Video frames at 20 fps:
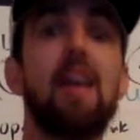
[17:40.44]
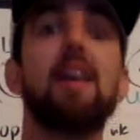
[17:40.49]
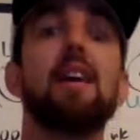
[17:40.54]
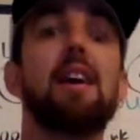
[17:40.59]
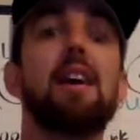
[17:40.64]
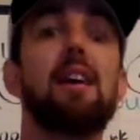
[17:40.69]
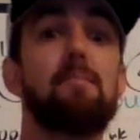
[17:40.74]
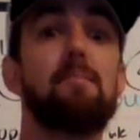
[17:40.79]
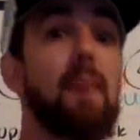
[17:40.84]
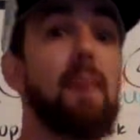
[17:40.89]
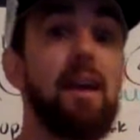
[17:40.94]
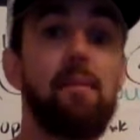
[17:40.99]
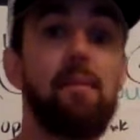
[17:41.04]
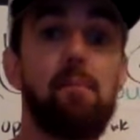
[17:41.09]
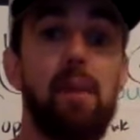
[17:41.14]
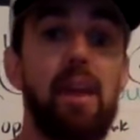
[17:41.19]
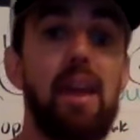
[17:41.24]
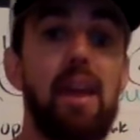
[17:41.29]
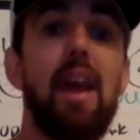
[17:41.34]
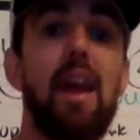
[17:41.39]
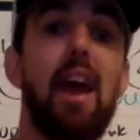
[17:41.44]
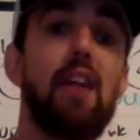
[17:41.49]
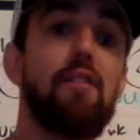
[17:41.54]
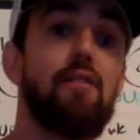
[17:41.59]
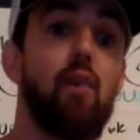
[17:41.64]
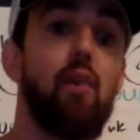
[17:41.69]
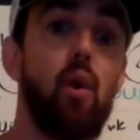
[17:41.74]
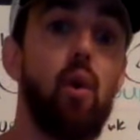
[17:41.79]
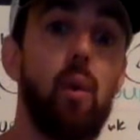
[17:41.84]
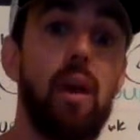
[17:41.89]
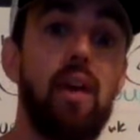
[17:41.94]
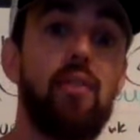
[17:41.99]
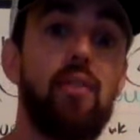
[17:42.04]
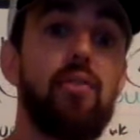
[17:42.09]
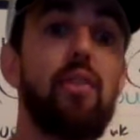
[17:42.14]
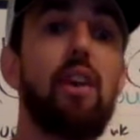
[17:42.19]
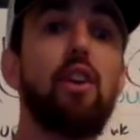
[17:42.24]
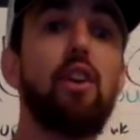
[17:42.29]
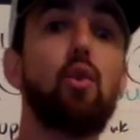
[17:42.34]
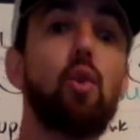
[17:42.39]
It might be at 4 weeks
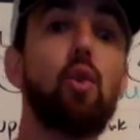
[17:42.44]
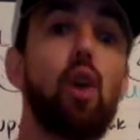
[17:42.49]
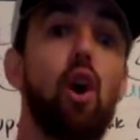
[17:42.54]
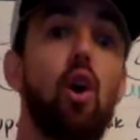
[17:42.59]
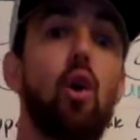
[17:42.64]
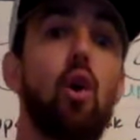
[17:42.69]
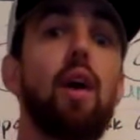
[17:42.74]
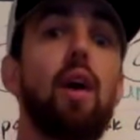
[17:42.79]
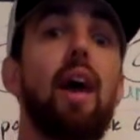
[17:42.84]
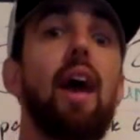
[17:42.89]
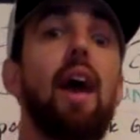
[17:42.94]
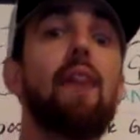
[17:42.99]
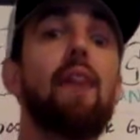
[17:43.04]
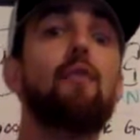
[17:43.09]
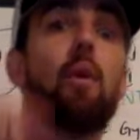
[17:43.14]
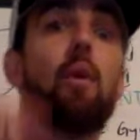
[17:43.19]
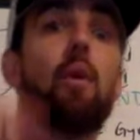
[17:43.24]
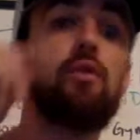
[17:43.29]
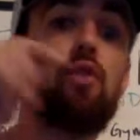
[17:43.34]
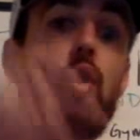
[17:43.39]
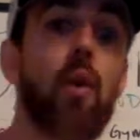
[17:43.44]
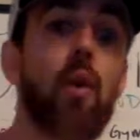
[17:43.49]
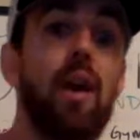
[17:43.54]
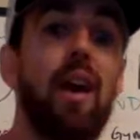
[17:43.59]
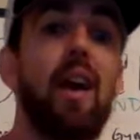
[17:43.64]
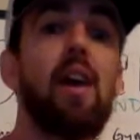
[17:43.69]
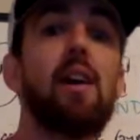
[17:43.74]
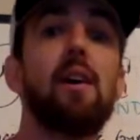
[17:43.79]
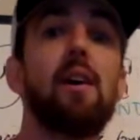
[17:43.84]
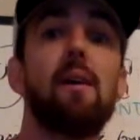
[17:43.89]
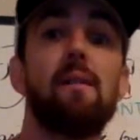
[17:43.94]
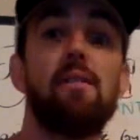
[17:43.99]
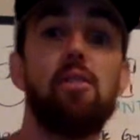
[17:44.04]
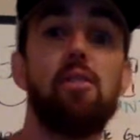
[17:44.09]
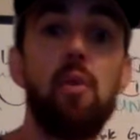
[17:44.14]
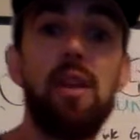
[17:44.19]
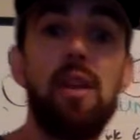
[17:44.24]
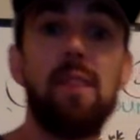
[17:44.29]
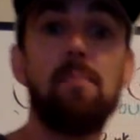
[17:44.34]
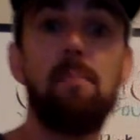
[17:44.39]
that you go, okay, everyone's doing
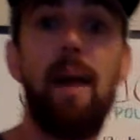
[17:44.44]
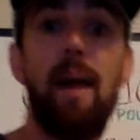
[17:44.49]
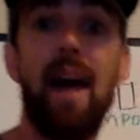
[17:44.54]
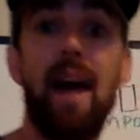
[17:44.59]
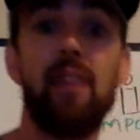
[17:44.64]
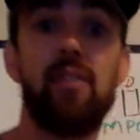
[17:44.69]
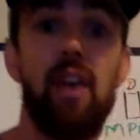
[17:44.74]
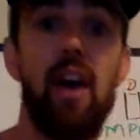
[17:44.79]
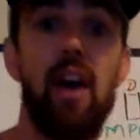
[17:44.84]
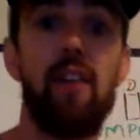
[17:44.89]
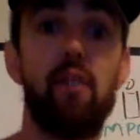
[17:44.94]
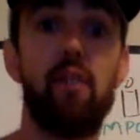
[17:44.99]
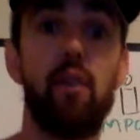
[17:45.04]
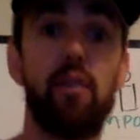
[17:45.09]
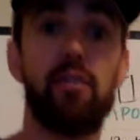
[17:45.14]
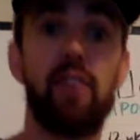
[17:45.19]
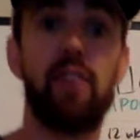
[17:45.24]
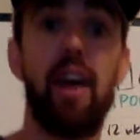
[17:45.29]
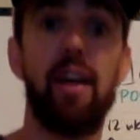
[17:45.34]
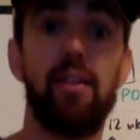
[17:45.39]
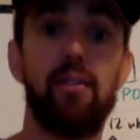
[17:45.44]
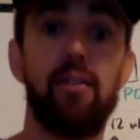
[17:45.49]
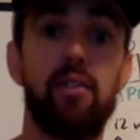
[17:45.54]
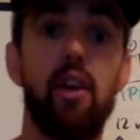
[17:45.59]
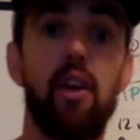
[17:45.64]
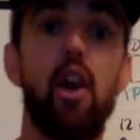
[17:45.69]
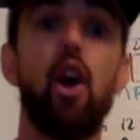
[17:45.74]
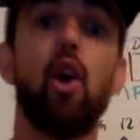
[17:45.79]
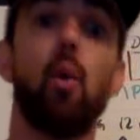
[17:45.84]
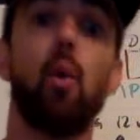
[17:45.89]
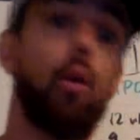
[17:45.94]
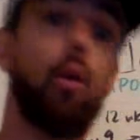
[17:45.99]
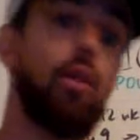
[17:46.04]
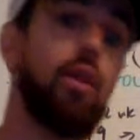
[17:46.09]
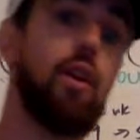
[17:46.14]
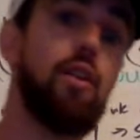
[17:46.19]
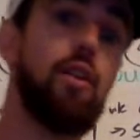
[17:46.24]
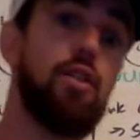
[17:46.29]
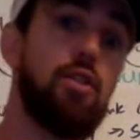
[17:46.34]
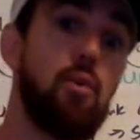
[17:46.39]
3 max effort sets with
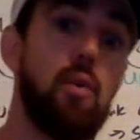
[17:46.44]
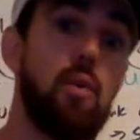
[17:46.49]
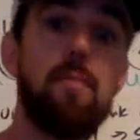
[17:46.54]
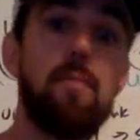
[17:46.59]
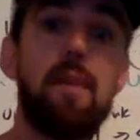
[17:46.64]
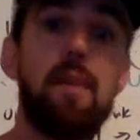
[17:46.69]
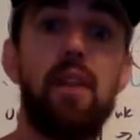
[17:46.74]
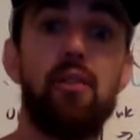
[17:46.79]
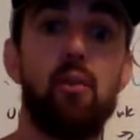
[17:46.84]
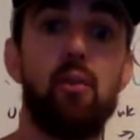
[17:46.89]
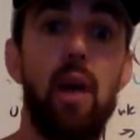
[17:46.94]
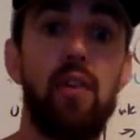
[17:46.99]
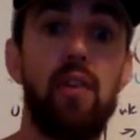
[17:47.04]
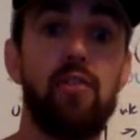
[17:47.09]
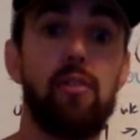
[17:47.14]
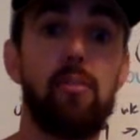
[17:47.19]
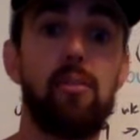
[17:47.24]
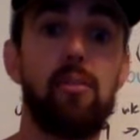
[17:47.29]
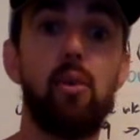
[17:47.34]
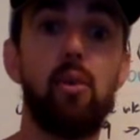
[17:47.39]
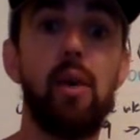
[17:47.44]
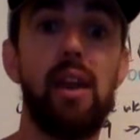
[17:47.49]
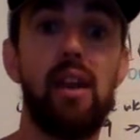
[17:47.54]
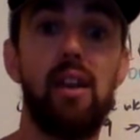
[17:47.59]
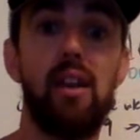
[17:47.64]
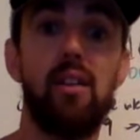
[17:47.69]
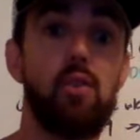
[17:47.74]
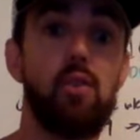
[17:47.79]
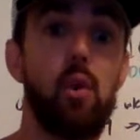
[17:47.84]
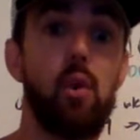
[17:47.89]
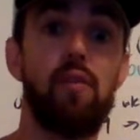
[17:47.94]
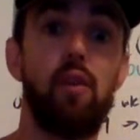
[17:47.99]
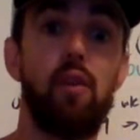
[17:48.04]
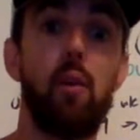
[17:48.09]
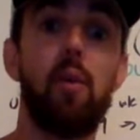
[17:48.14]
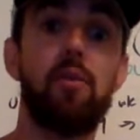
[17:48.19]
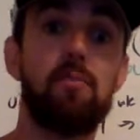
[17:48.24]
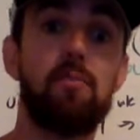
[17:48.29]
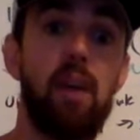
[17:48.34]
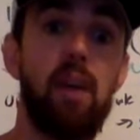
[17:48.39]
3 minutes rest in between. So if it
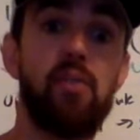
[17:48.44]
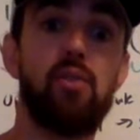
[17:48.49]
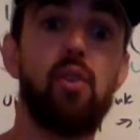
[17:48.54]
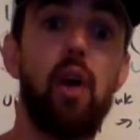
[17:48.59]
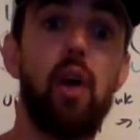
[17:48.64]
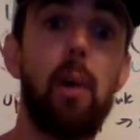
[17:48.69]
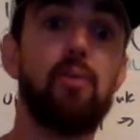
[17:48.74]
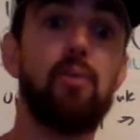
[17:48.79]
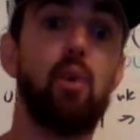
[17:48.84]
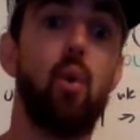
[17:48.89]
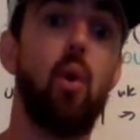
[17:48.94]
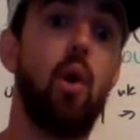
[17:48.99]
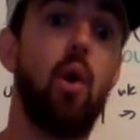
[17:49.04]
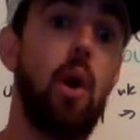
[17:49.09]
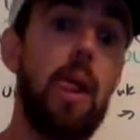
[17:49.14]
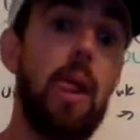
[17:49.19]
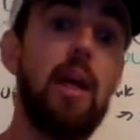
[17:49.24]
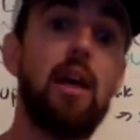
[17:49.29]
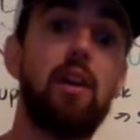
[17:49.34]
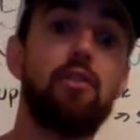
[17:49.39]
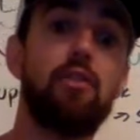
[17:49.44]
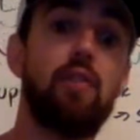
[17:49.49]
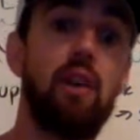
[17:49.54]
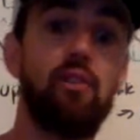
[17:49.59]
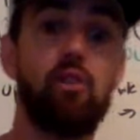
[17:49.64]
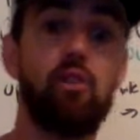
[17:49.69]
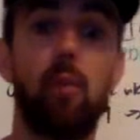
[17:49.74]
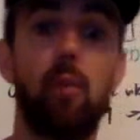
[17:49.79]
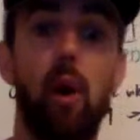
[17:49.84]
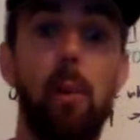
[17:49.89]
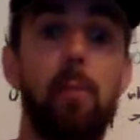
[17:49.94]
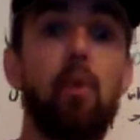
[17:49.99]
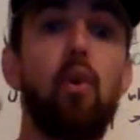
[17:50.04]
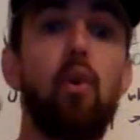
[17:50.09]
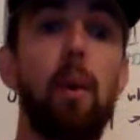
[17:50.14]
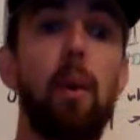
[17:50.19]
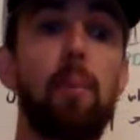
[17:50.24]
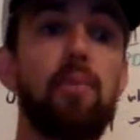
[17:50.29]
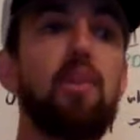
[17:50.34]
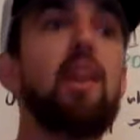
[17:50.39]
was muscle ups or chest to bar
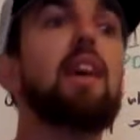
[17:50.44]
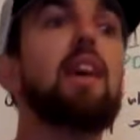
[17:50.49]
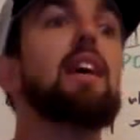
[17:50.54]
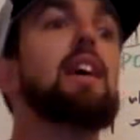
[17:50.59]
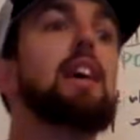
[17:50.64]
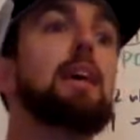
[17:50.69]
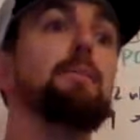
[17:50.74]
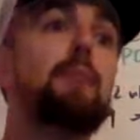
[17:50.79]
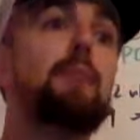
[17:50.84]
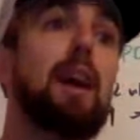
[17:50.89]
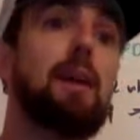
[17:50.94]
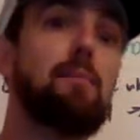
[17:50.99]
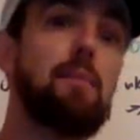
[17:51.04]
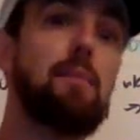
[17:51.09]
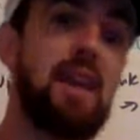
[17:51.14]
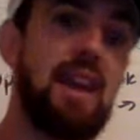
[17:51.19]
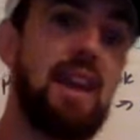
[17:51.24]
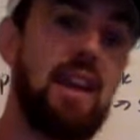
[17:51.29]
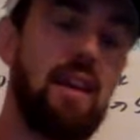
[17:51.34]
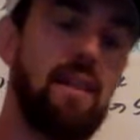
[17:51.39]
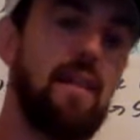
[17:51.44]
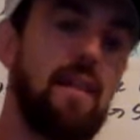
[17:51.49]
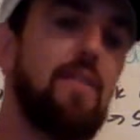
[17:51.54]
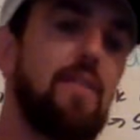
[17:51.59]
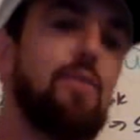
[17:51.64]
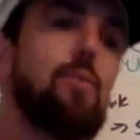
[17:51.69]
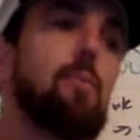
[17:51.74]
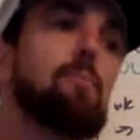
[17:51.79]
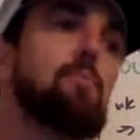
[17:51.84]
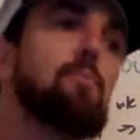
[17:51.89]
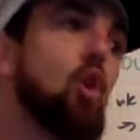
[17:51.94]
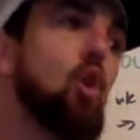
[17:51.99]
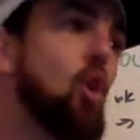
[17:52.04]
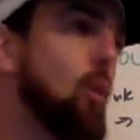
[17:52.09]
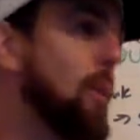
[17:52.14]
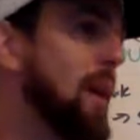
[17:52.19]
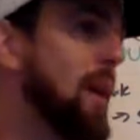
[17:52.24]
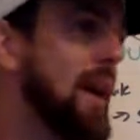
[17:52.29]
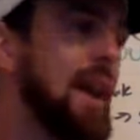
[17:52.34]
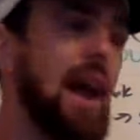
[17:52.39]
pull-ups, it might be,
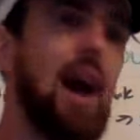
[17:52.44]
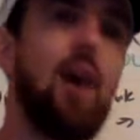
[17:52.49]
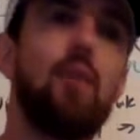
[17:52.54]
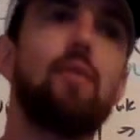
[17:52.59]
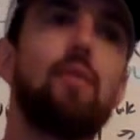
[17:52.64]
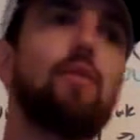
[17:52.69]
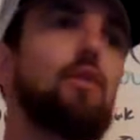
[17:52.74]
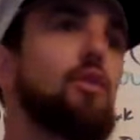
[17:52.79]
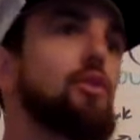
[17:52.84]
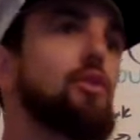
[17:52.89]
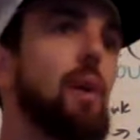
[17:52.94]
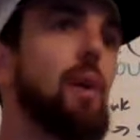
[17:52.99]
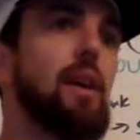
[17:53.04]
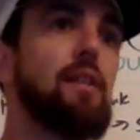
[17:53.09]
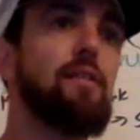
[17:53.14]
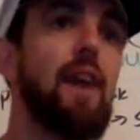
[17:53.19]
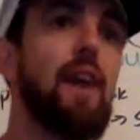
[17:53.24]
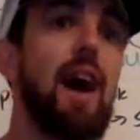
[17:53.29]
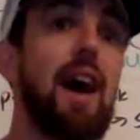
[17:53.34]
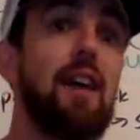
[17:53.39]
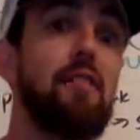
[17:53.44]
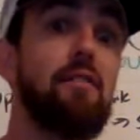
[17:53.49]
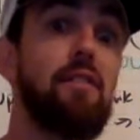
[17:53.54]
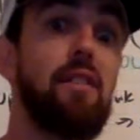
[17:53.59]
boom, hit out your 25,